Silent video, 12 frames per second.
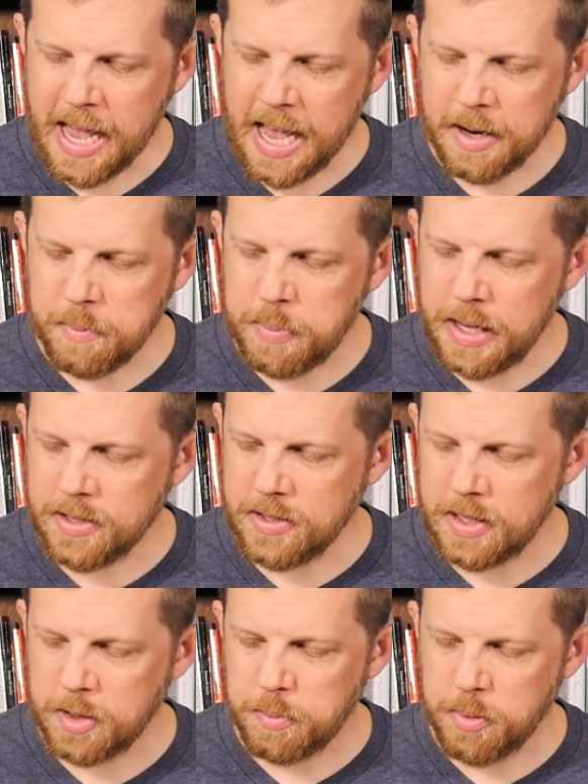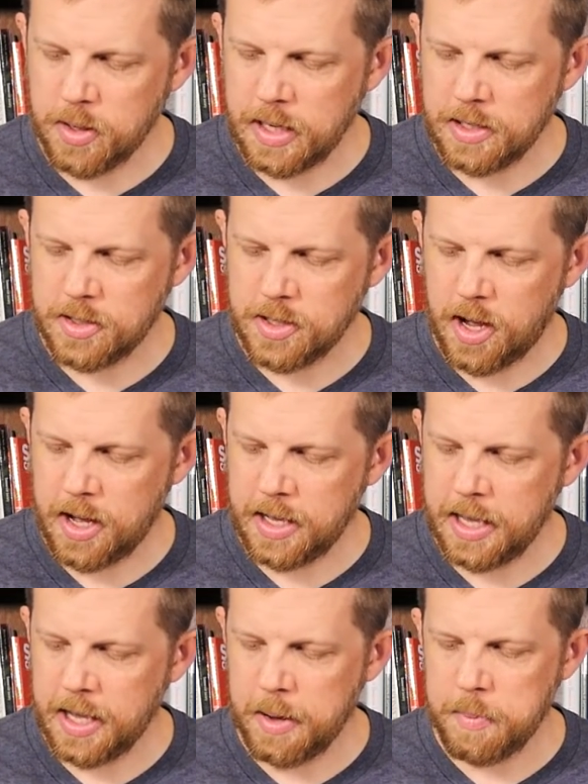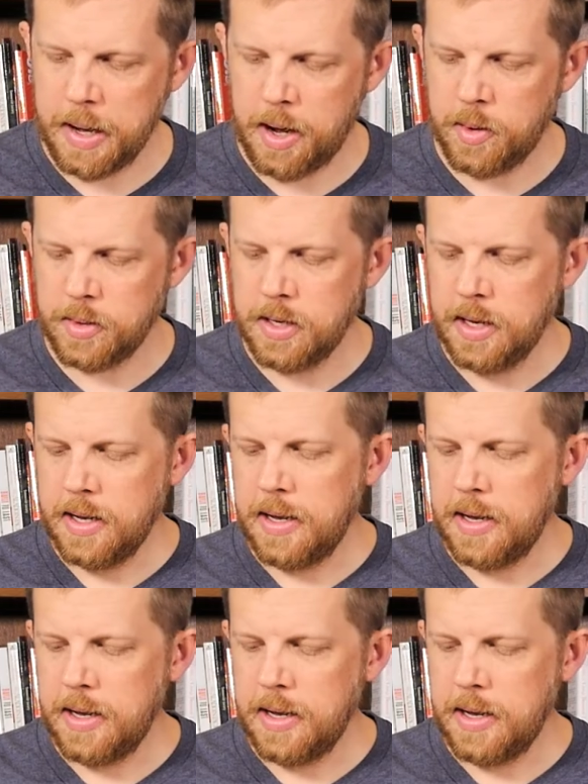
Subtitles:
At best, this book is talking about